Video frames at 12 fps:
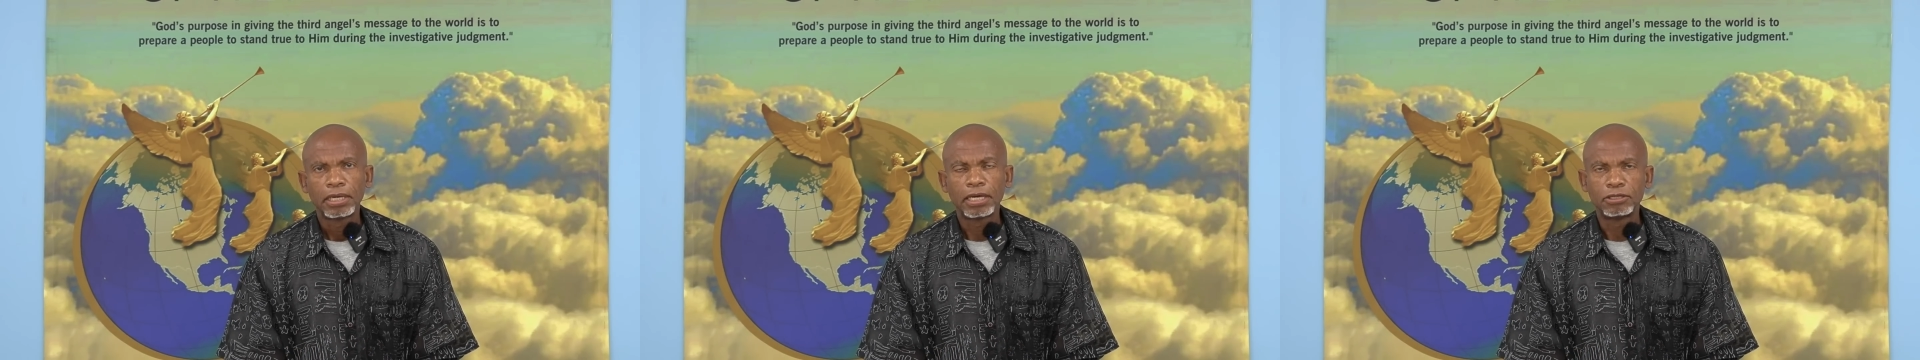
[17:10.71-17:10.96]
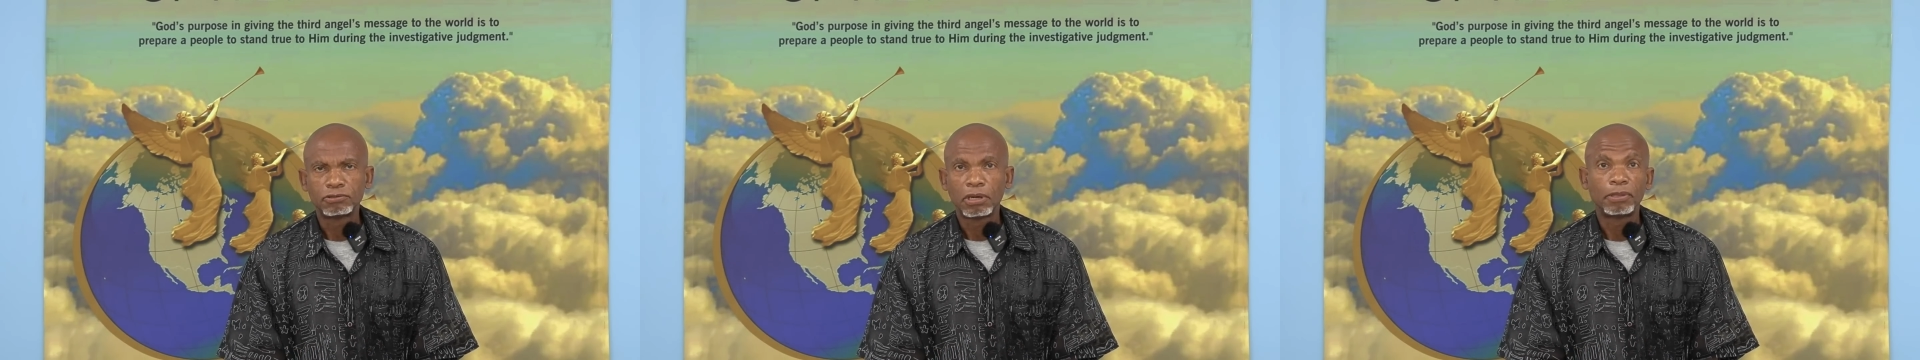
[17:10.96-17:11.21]

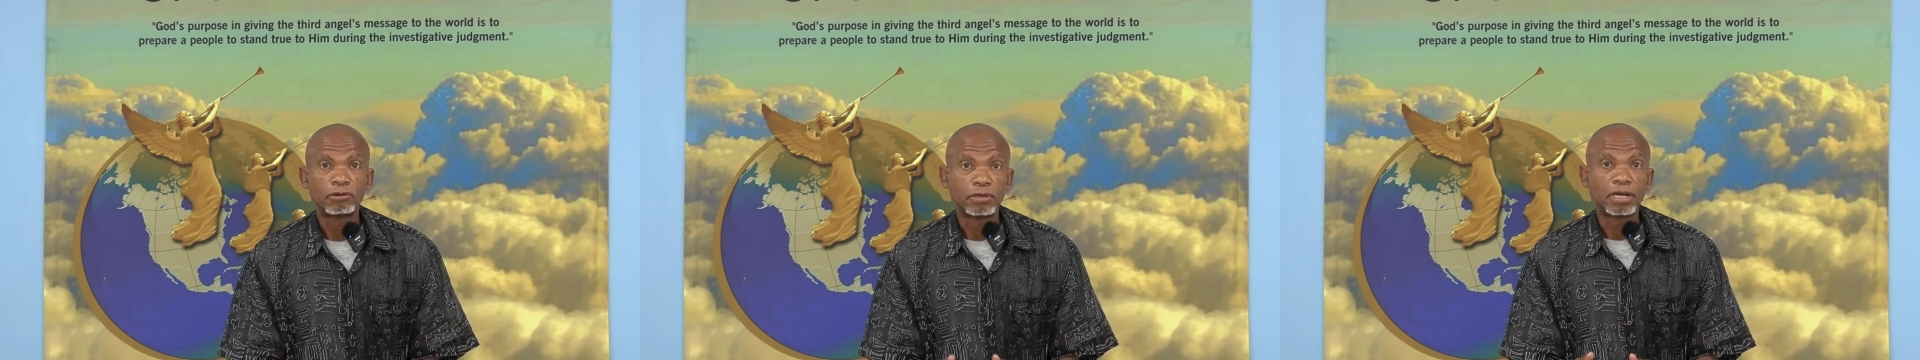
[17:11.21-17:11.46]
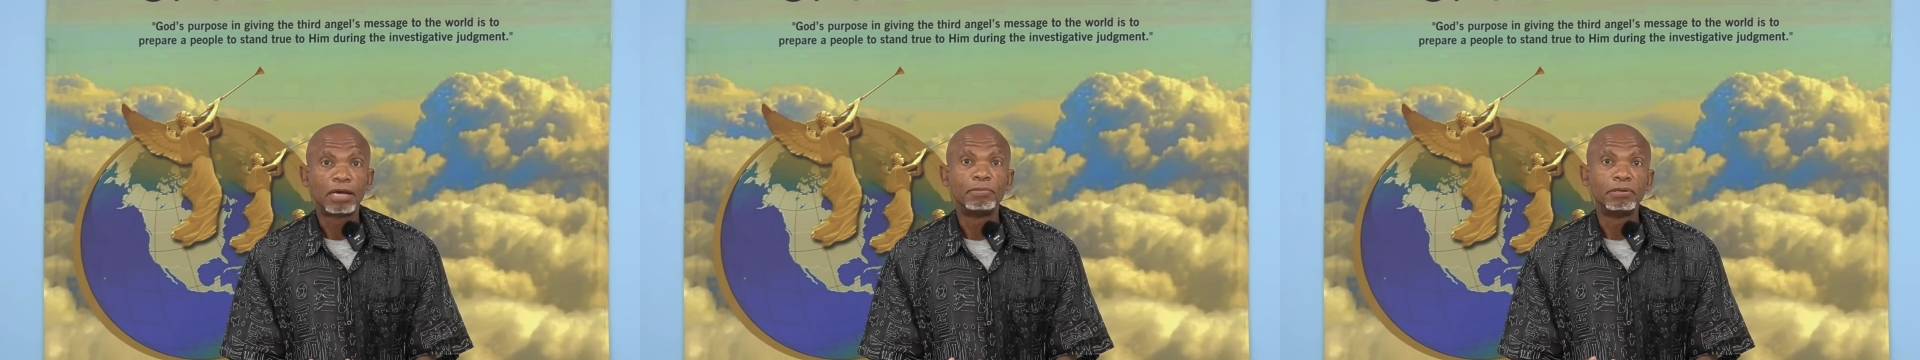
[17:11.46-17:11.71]
And so I wanted
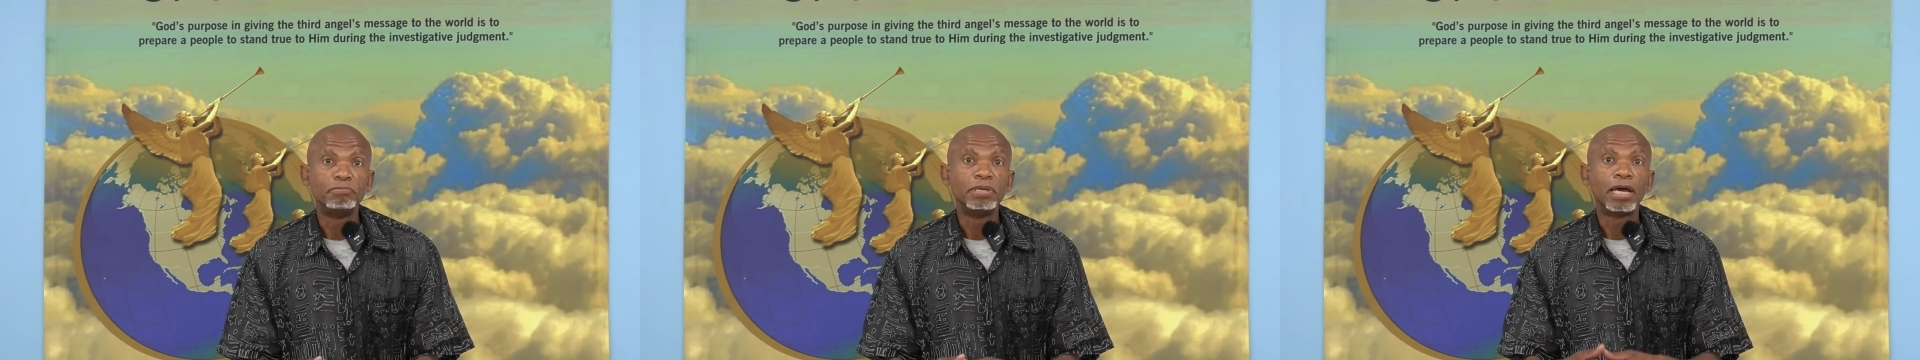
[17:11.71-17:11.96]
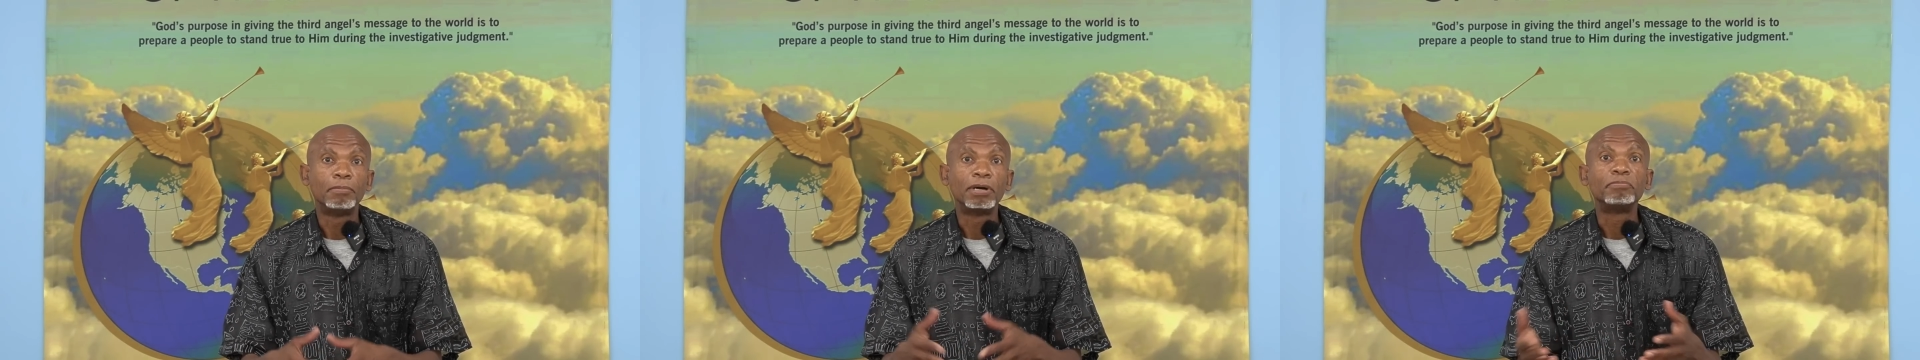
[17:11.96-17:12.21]
to come and
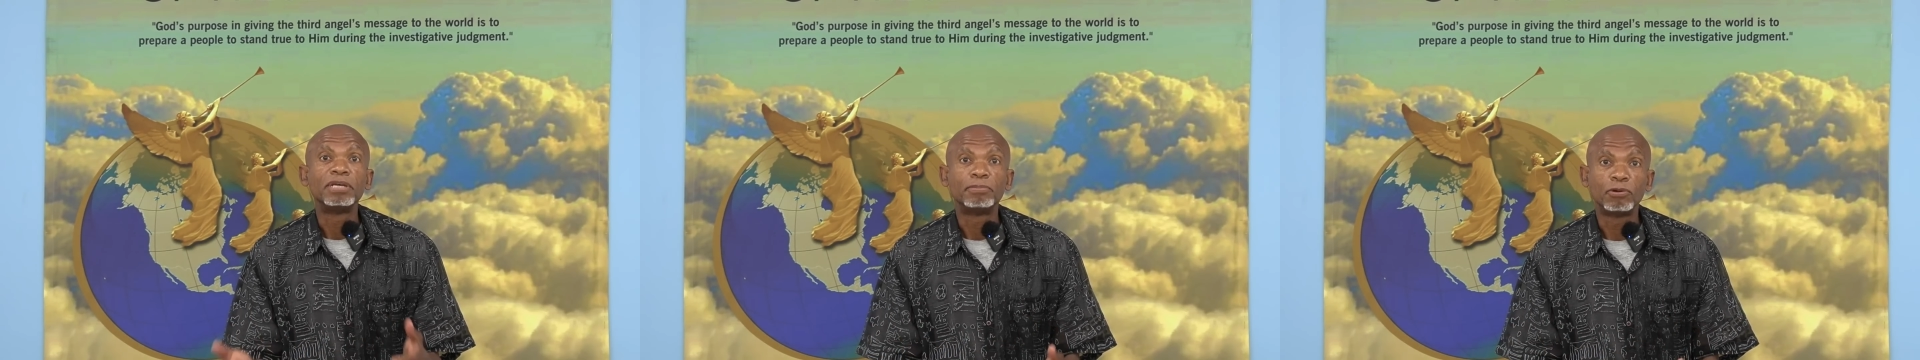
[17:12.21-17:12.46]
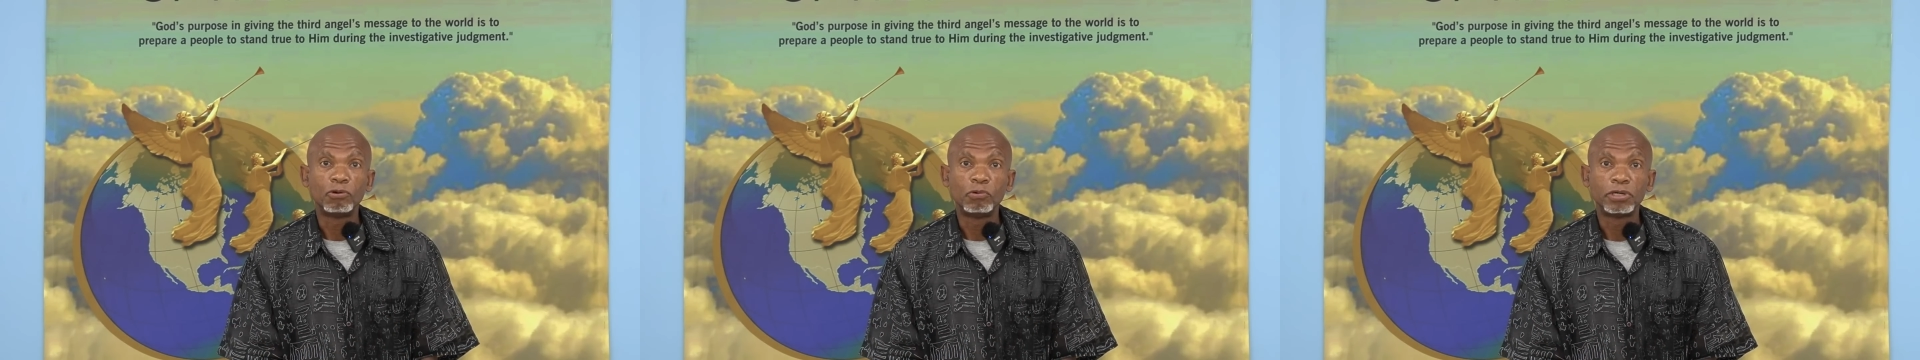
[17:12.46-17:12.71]
be among
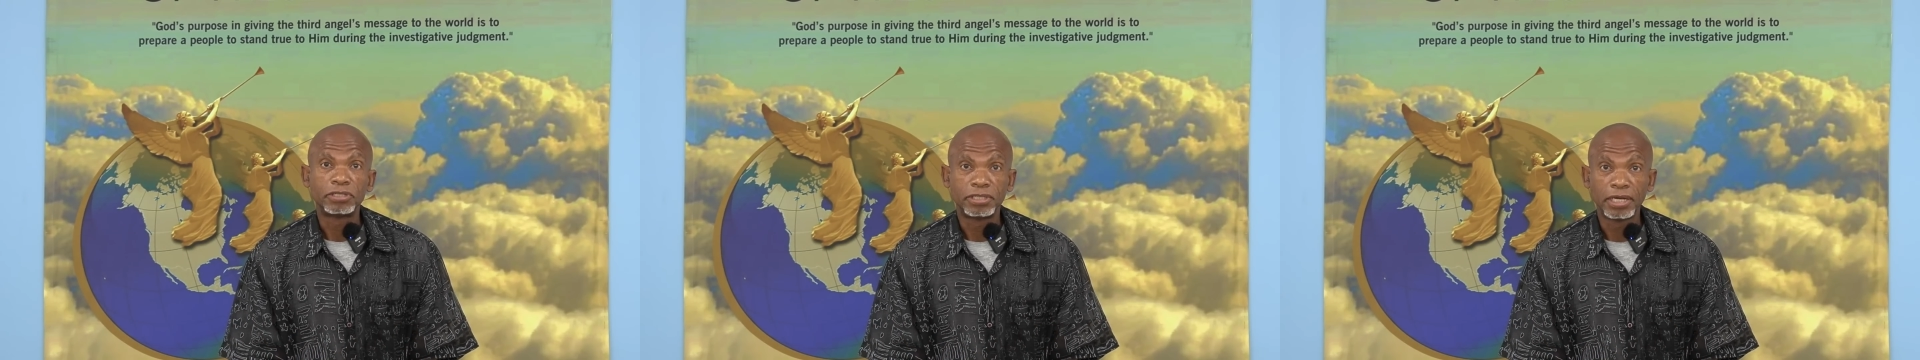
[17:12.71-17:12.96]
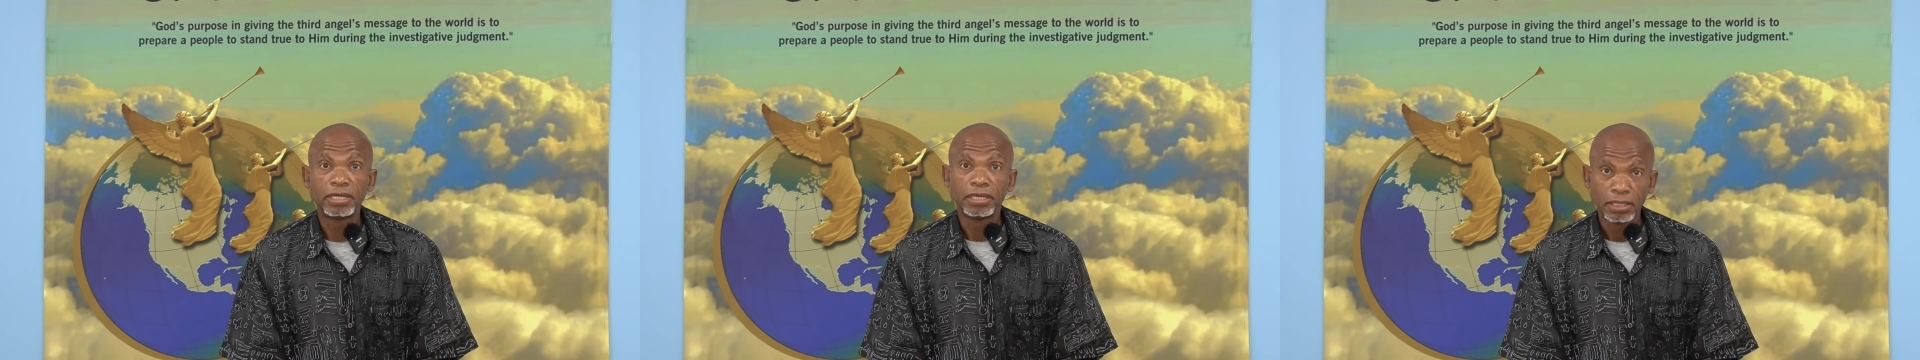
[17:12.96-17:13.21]
people who were
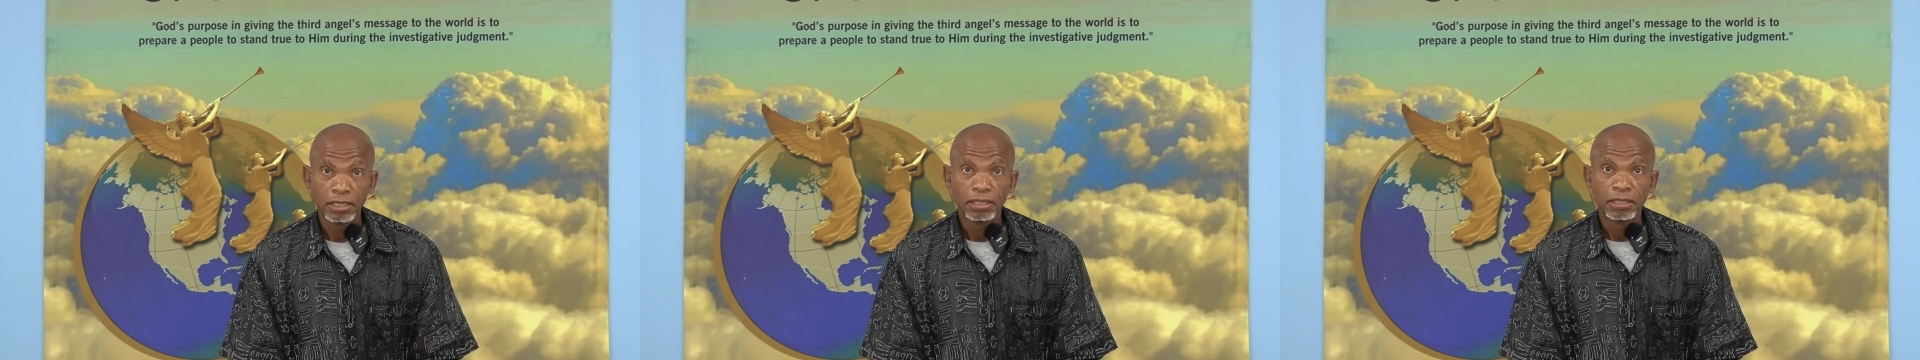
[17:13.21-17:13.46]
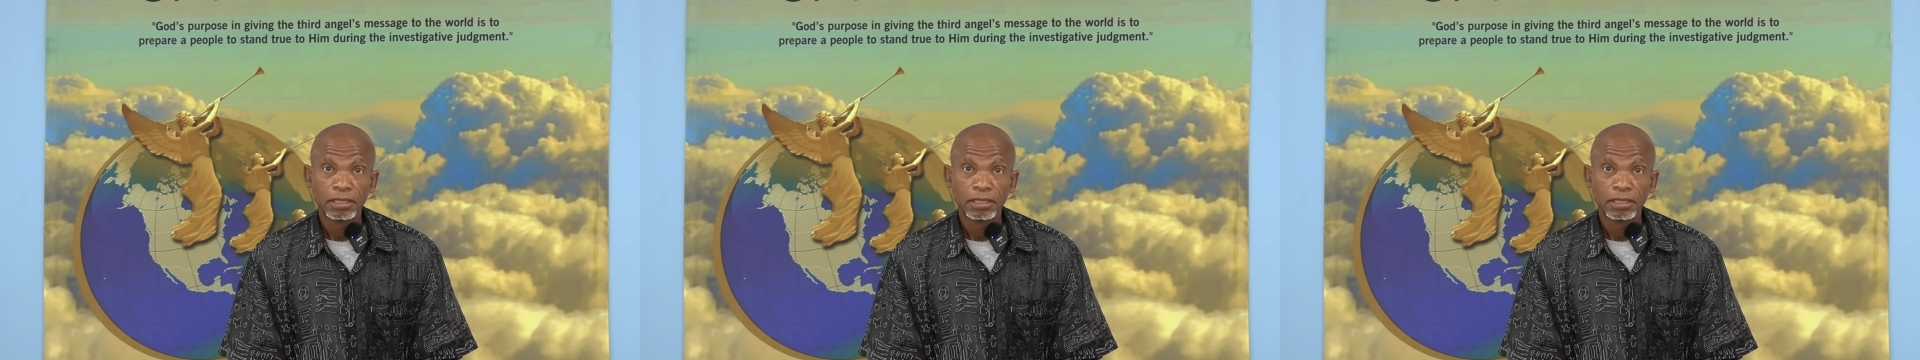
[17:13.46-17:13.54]
studying.